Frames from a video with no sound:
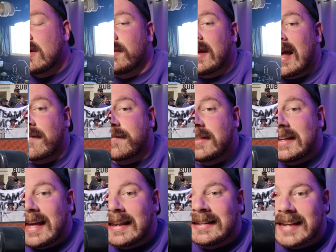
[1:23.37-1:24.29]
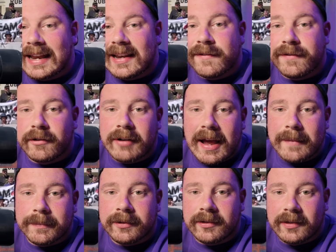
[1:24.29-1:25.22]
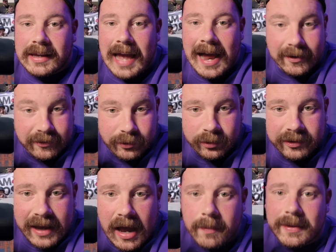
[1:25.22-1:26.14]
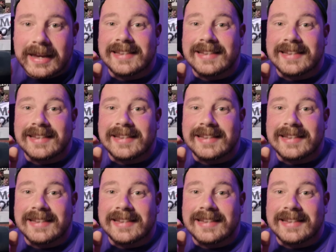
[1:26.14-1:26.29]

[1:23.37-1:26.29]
We have the deadlift for reps, the axle setup.